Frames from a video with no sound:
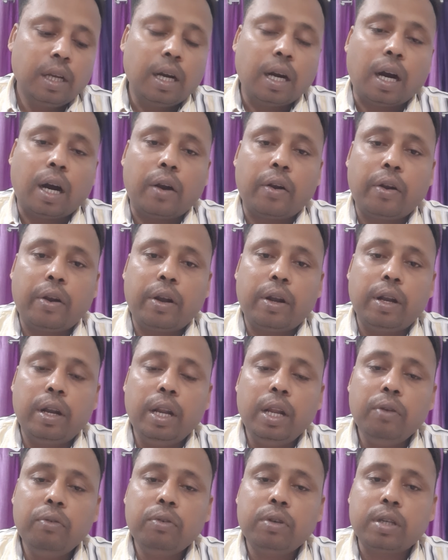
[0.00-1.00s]
a
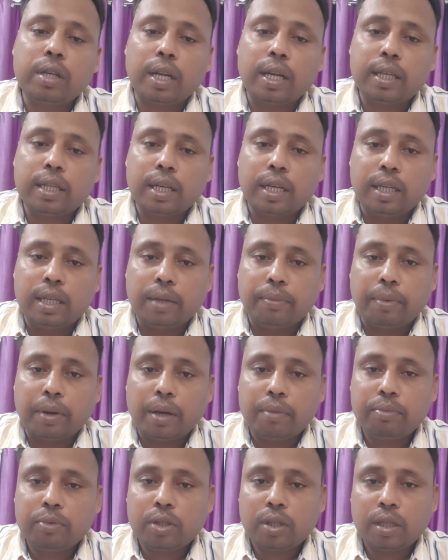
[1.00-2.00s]
new trend
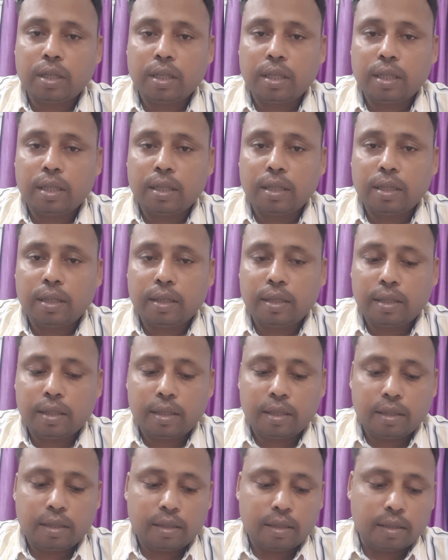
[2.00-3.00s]
developed
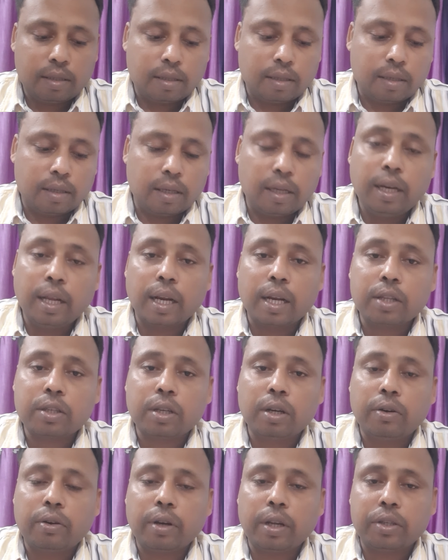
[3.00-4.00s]
in English
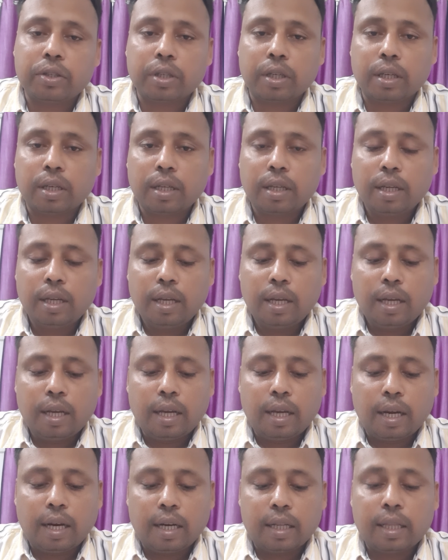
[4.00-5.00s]
literature,
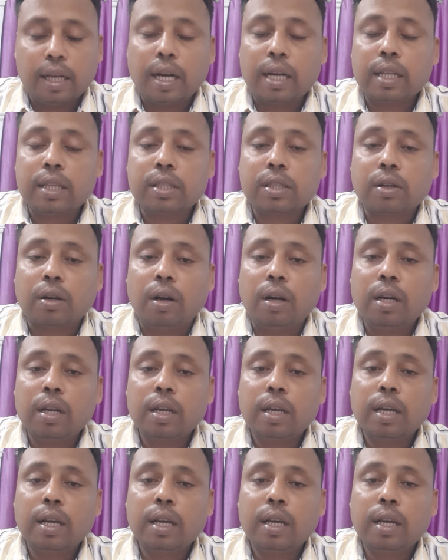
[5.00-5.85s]
and that is called